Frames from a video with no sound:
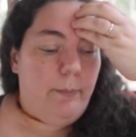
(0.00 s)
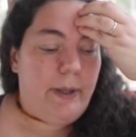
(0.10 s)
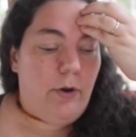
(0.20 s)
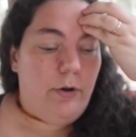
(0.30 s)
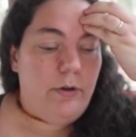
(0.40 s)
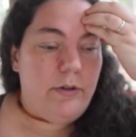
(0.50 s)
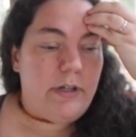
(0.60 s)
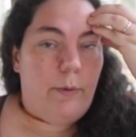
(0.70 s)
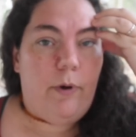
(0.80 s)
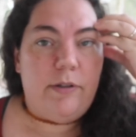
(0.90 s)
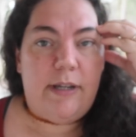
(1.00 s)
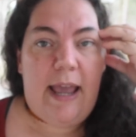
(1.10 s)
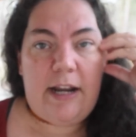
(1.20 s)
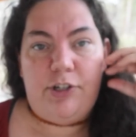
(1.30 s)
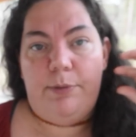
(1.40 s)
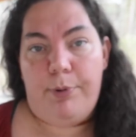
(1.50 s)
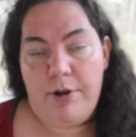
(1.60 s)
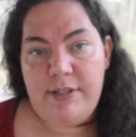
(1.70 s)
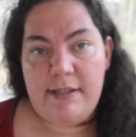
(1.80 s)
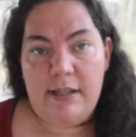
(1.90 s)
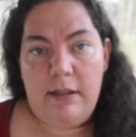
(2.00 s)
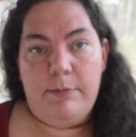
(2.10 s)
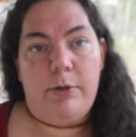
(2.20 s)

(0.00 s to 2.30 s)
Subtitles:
because I wasn't actually processing them.